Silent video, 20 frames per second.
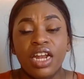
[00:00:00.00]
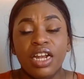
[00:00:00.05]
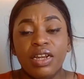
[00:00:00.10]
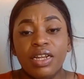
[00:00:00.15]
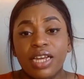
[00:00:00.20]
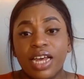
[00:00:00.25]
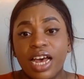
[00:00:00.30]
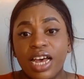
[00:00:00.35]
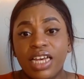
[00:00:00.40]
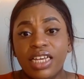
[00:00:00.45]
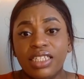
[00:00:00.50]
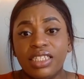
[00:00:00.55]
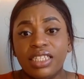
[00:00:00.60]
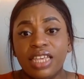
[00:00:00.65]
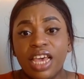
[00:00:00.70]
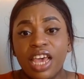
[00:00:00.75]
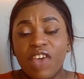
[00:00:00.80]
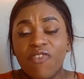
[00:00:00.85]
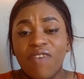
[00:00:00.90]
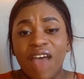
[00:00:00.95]
because
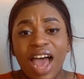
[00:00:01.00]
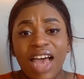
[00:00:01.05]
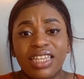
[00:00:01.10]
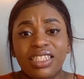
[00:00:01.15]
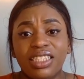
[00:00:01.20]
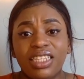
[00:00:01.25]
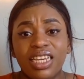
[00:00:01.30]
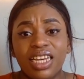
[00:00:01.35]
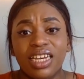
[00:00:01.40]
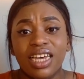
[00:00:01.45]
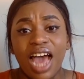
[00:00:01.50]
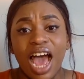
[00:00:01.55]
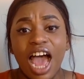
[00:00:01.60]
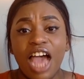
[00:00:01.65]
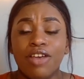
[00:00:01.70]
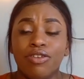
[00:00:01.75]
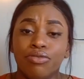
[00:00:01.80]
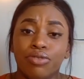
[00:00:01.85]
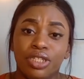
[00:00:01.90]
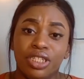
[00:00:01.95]
if I see a
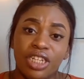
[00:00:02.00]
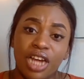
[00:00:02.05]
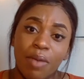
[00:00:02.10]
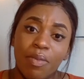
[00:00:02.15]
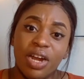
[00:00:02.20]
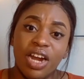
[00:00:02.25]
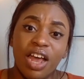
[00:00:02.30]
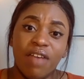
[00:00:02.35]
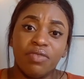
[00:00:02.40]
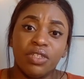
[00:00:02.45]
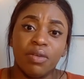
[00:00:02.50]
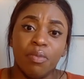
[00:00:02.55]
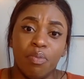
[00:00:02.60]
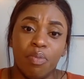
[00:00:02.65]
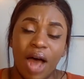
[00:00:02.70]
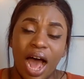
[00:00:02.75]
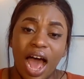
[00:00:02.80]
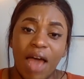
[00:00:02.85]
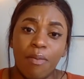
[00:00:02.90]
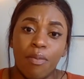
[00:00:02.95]
guy who's dumb enough to
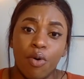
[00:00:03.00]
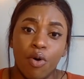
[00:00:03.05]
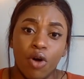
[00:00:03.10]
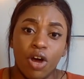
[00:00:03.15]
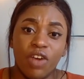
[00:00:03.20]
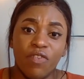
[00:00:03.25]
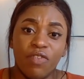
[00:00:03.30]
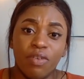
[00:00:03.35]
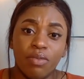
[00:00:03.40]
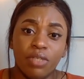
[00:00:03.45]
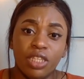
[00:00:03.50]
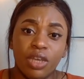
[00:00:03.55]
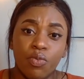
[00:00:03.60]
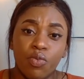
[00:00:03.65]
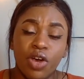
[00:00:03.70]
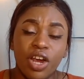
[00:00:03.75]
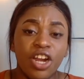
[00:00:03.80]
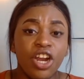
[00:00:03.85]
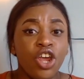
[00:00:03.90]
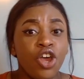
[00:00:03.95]
buy porn from
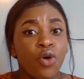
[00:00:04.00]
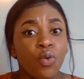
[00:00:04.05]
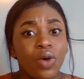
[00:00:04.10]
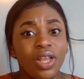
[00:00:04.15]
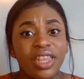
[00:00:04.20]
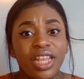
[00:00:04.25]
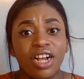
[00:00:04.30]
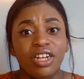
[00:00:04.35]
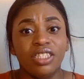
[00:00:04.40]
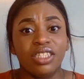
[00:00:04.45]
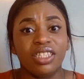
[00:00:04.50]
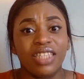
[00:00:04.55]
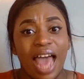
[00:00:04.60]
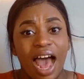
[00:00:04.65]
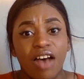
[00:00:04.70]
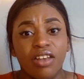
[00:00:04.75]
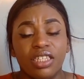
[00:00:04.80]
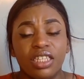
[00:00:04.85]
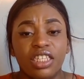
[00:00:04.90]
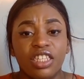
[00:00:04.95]
someone when there's
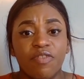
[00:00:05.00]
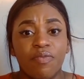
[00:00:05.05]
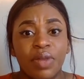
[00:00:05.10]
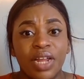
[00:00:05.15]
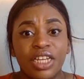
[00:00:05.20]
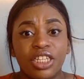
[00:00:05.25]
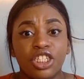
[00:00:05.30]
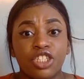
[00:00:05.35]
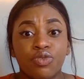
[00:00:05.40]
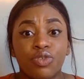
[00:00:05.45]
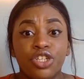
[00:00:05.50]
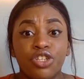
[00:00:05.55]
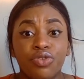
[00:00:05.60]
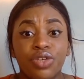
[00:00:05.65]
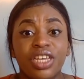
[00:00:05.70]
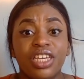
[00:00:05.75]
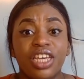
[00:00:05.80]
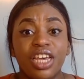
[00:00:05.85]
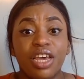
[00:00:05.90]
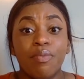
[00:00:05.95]
thousands of places where you
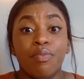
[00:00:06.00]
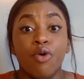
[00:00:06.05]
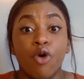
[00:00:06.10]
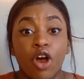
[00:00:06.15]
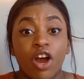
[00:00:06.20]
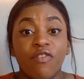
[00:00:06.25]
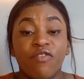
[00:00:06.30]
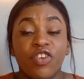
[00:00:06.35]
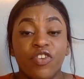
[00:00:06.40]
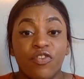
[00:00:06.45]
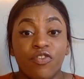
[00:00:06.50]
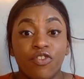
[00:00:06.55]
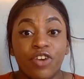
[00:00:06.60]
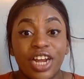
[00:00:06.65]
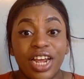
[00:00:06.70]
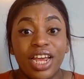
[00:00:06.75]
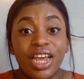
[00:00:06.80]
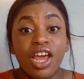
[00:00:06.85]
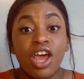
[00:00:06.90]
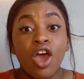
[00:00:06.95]
can get porn for
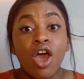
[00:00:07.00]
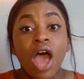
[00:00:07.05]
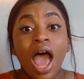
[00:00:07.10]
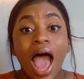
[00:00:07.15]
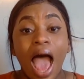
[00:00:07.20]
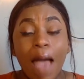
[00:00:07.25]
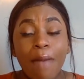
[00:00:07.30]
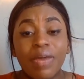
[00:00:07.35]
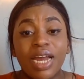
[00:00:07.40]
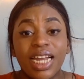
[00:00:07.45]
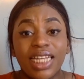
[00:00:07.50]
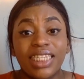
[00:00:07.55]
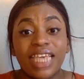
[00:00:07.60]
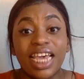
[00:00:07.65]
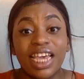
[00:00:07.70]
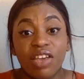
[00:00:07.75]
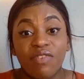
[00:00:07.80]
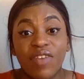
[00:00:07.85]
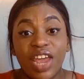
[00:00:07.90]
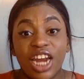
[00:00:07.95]
free, I'm going to
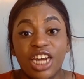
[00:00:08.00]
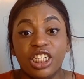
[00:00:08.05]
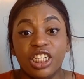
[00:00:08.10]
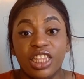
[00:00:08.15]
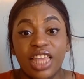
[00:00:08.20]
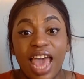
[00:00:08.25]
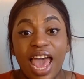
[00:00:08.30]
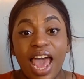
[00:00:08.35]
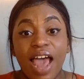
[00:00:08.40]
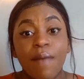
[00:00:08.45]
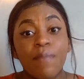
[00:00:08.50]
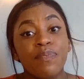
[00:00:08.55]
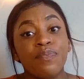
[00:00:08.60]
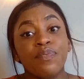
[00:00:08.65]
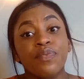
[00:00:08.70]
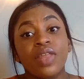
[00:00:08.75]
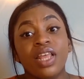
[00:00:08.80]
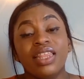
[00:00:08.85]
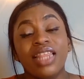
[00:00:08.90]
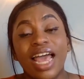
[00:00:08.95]
take advantage of that.
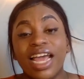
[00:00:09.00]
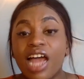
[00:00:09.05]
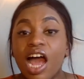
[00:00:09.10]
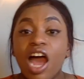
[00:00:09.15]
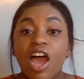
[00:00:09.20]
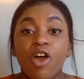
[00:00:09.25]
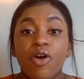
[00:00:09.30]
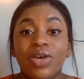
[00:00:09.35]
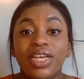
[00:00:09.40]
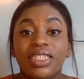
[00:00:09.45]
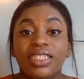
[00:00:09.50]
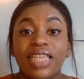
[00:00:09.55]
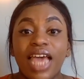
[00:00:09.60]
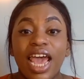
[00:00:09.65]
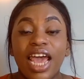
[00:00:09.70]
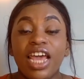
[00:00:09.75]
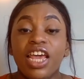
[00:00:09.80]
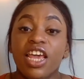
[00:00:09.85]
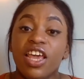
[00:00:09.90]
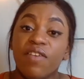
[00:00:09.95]
Like I always
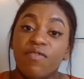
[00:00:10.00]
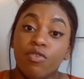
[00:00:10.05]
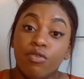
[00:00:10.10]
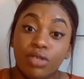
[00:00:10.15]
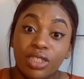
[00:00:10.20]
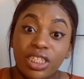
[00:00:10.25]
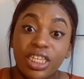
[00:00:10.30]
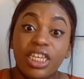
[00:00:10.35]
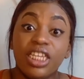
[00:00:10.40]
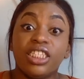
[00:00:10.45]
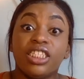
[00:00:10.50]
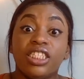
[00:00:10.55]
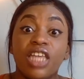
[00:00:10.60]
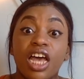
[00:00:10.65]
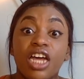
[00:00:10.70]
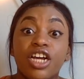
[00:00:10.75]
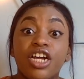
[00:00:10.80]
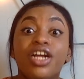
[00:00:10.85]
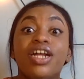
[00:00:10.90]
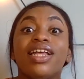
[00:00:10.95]
say, if you see a
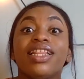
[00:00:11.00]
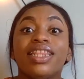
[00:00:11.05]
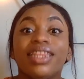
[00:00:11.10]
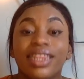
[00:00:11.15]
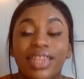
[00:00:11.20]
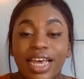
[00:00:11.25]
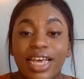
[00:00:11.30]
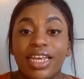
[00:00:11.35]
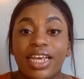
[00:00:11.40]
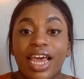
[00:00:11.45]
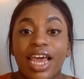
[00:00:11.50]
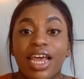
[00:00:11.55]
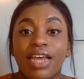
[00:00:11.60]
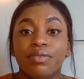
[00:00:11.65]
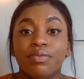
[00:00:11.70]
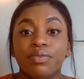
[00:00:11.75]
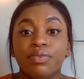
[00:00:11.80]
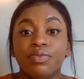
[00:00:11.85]
sucker, lick it.